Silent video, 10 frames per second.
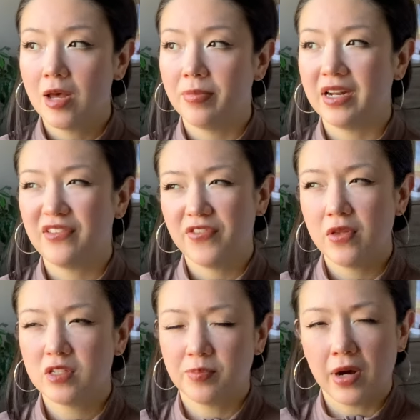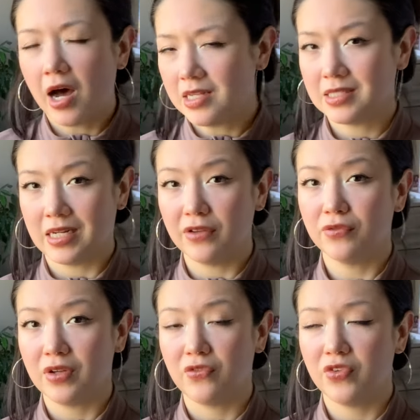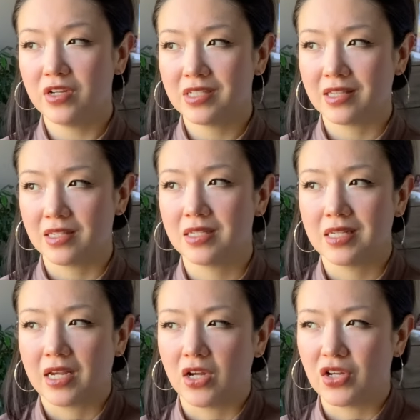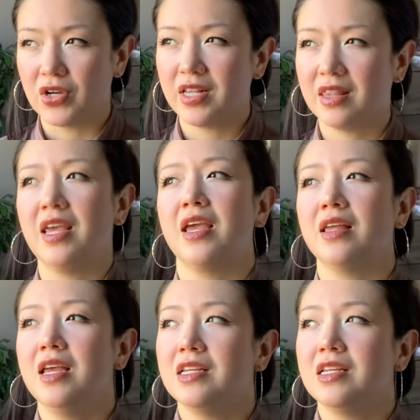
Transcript: But it feels positive. It feels like this is like a good thing,